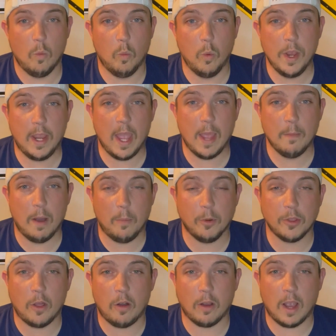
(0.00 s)
we came up
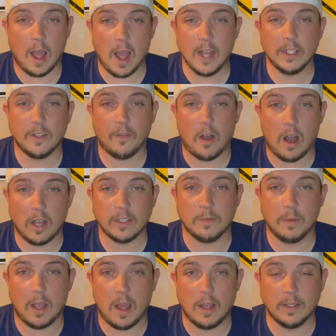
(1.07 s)
with all kinds of
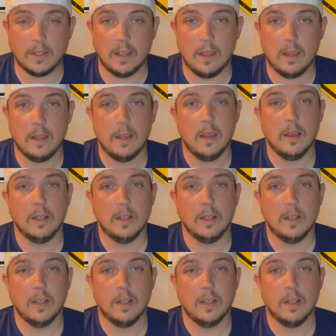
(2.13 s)
awesome content.